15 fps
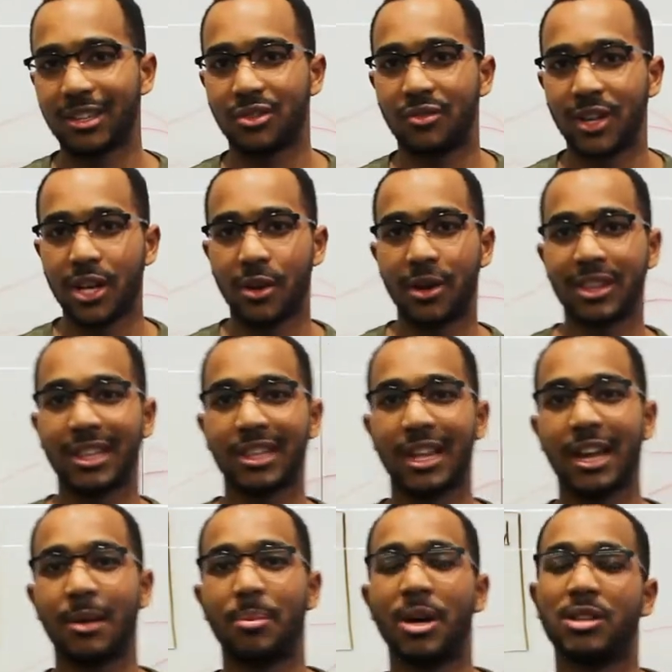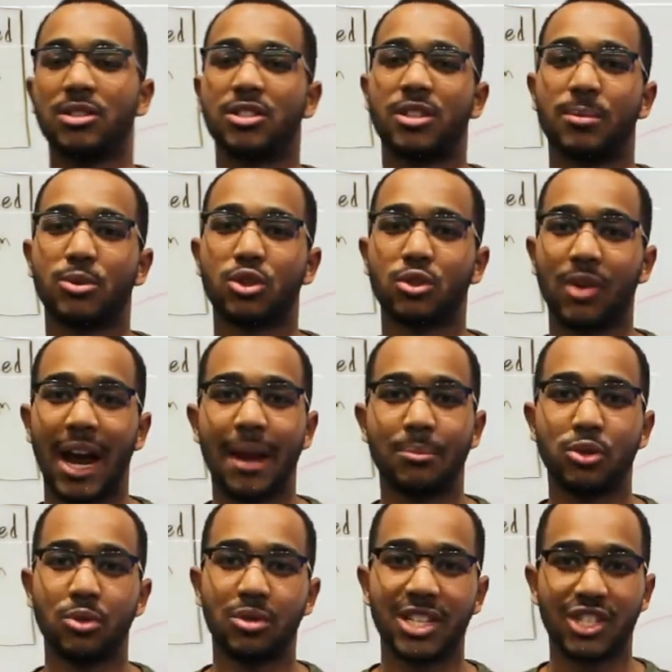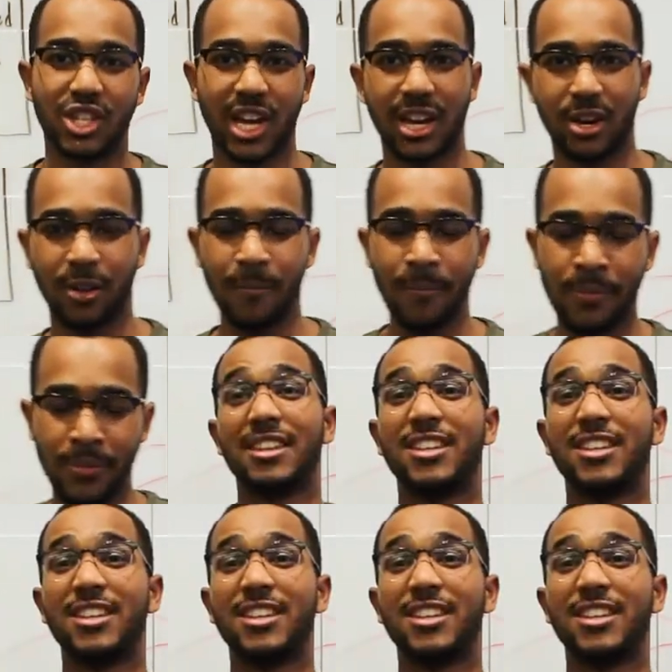this video, hit the like button, subscribe to the channel.